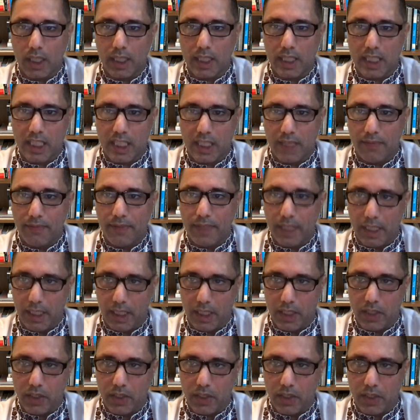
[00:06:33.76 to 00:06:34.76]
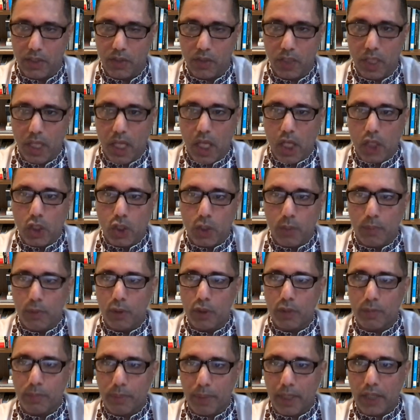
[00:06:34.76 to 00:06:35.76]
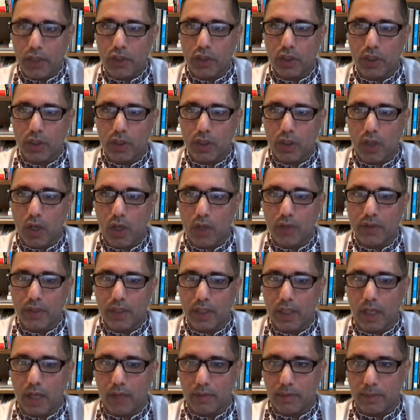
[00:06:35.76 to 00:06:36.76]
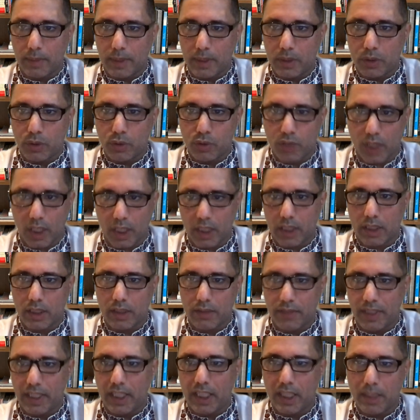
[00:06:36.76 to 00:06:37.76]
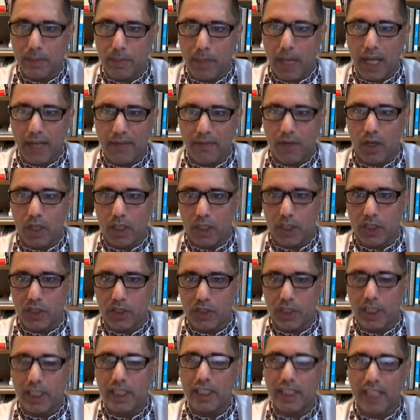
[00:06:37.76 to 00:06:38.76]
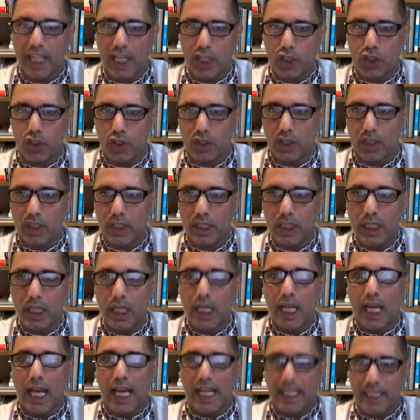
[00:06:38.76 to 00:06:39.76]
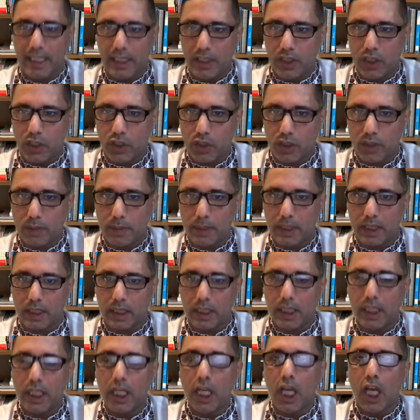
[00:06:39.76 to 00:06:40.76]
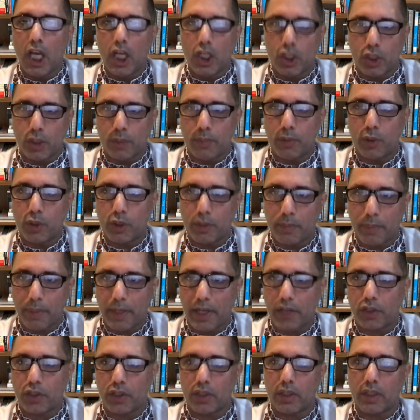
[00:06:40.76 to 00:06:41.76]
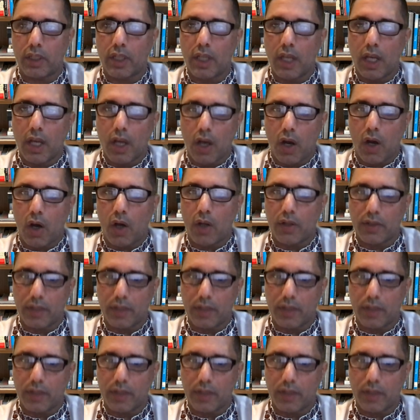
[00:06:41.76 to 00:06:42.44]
civilian to put pressure on their government. You target civilian by violence intentionally and indiscriminately to put pressure on their